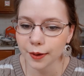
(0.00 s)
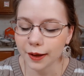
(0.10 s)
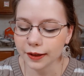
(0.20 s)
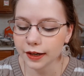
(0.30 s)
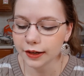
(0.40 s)

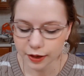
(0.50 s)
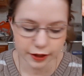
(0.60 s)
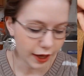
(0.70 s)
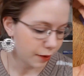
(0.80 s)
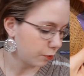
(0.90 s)
palette, it
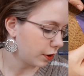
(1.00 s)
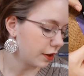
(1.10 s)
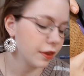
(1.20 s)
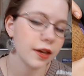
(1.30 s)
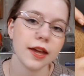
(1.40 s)
came
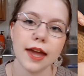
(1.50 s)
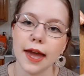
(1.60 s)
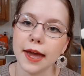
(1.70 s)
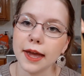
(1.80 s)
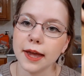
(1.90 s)
with
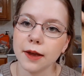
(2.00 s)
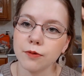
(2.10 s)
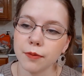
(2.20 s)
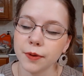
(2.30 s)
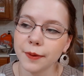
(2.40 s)
a
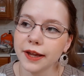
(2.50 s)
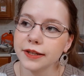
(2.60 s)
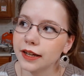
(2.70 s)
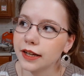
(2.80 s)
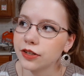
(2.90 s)
rubber
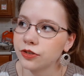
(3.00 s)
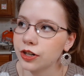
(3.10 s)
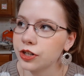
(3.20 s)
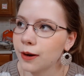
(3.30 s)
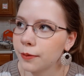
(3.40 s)
band, a
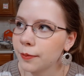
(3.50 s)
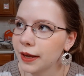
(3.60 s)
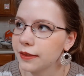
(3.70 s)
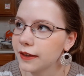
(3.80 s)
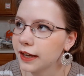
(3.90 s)
stretchy rubber
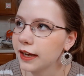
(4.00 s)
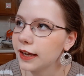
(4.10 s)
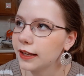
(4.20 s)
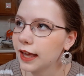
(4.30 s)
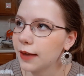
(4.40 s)
band thingy.
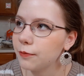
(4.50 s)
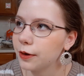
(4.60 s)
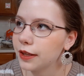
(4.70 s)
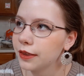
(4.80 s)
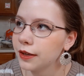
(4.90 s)
It came
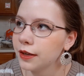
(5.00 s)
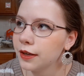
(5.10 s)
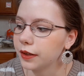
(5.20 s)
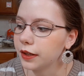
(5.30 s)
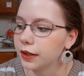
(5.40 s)
with
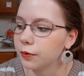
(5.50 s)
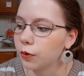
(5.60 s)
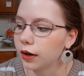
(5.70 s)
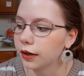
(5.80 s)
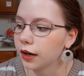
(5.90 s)
the
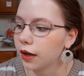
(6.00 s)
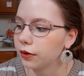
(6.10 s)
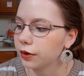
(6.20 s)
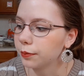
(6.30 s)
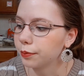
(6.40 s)

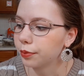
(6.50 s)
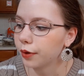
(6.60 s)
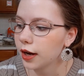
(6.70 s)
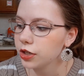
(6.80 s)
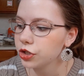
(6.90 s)
watercolor
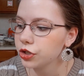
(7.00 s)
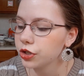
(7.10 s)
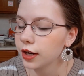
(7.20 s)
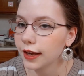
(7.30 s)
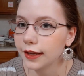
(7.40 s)
brush
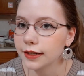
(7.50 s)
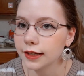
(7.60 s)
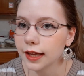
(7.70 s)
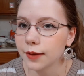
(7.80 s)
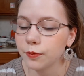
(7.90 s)
and it
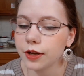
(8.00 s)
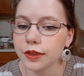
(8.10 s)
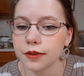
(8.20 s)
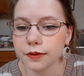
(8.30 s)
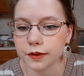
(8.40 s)
came
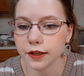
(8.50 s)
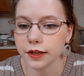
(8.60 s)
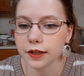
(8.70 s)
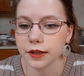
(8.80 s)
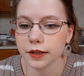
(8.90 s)
with
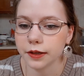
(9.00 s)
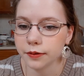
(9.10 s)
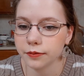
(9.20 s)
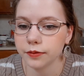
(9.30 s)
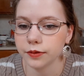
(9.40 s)
the
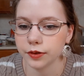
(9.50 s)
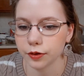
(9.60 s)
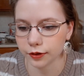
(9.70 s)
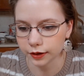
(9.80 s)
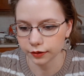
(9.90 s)

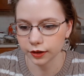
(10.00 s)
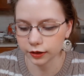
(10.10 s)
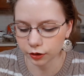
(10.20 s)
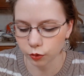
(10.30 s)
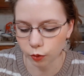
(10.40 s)
the
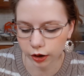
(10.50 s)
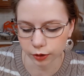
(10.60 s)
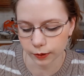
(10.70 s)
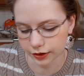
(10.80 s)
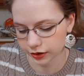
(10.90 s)
little water
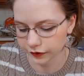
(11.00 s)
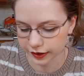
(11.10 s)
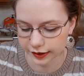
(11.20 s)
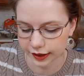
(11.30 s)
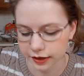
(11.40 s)
wells on the
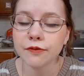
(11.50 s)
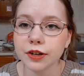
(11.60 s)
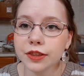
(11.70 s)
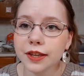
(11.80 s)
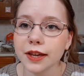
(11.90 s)
side.
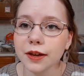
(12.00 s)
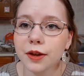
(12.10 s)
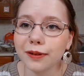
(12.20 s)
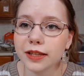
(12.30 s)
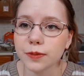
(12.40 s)
Everything
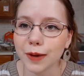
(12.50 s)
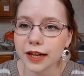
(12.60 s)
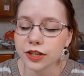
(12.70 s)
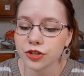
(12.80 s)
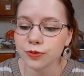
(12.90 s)
was
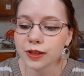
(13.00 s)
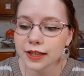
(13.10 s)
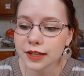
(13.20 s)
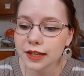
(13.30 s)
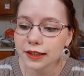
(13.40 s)
packaged
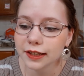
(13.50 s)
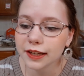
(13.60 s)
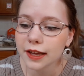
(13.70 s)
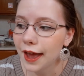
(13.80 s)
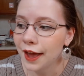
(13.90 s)
really
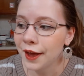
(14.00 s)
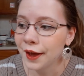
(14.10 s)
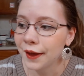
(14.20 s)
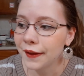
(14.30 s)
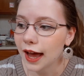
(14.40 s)
neatly
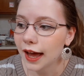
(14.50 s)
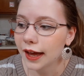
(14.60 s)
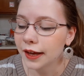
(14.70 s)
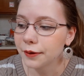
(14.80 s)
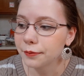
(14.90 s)
and
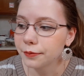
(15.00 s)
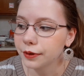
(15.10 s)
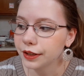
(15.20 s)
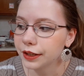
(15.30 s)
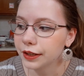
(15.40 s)
I
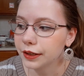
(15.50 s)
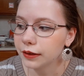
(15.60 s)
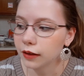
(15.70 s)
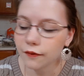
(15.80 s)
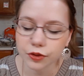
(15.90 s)
really
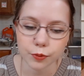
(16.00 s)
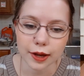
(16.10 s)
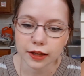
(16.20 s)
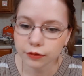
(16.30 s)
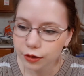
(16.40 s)
loved the
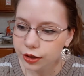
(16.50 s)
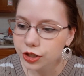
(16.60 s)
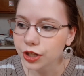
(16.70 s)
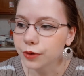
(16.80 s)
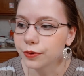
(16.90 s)
way it
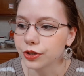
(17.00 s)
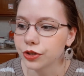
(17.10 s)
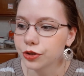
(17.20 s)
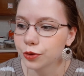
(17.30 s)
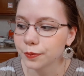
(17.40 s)
looked. It was
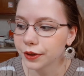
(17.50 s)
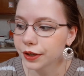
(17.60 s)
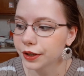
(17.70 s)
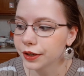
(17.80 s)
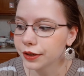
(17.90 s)

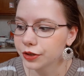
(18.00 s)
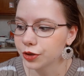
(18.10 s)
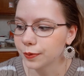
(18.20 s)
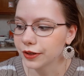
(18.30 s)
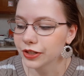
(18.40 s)
super
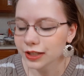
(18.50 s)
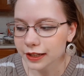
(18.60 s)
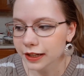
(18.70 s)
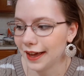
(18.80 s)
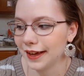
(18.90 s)

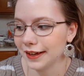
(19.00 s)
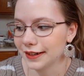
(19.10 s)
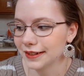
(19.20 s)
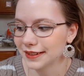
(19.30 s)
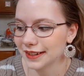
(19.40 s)
sleek
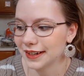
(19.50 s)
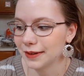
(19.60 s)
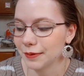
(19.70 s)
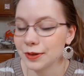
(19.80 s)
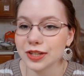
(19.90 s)
and
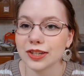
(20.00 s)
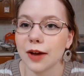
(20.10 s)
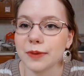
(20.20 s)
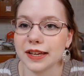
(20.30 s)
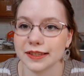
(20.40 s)
it just
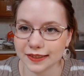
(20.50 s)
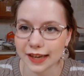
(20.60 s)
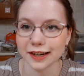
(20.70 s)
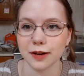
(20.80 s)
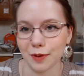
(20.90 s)
got me
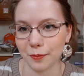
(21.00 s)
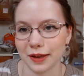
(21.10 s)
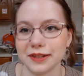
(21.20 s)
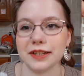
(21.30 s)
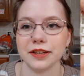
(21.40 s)
excited about
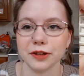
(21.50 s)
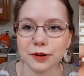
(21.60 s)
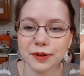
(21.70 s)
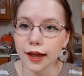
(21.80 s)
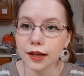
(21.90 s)
painting,
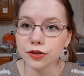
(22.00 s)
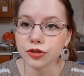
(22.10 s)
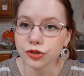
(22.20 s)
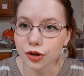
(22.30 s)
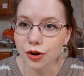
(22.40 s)
And
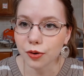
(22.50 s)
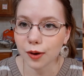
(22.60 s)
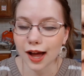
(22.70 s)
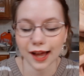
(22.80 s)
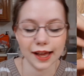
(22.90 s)

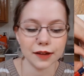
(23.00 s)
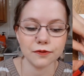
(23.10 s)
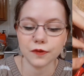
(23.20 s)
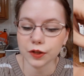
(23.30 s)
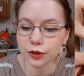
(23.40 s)
so I
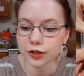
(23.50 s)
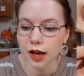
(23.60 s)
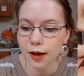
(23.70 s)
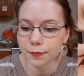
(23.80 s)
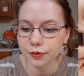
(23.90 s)
filled
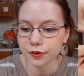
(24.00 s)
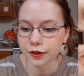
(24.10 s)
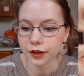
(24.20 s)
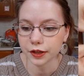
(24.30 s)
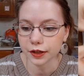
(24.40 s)
up
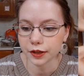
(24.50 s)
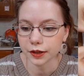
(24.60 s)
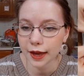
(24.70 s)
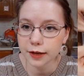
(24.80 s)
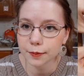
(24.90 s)
the
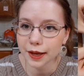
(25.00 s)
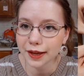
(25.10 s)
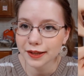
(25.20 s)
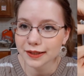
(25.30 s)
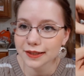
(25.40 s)
paint
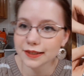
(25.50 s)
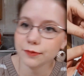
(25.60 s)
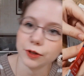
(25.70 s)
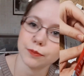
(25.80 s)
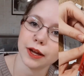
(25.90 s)
pans
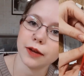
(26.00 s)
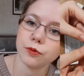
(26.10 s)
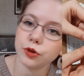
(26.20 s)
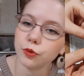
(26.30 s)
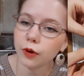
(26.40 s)
with my
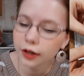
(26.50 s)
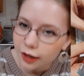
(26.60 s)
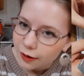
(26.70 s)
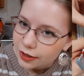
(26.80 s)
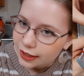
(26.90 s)
new
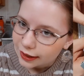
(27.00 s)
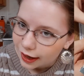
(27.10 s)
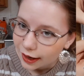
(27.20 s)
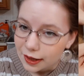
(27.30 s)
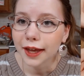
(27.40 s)
watercolors I
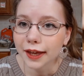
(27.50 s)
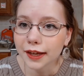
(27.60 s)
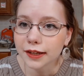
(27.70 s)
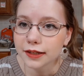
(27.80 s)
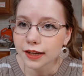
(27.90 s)
got
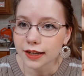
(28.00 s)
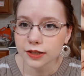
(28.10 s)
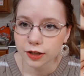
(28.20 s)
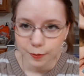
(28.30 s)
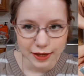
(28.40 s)
and I
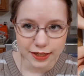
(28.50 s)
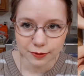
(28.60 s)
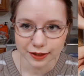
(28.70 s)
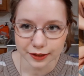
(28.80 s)
started painting with